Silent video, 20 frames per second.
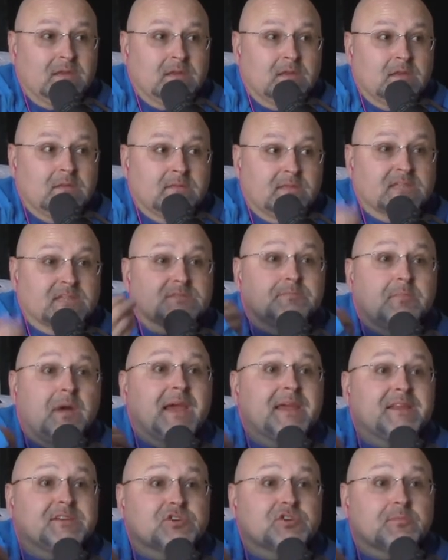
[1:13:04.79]
Right. But That's that was, my
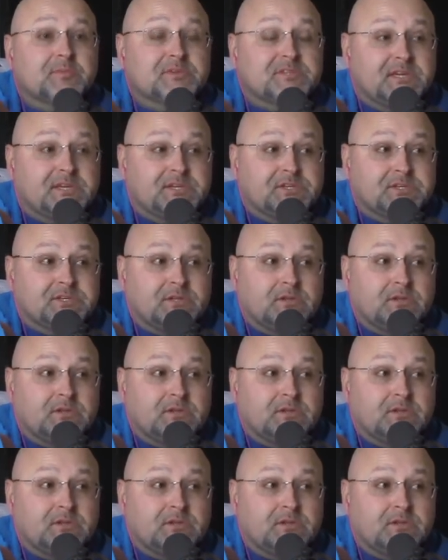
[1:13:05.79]
interpretation.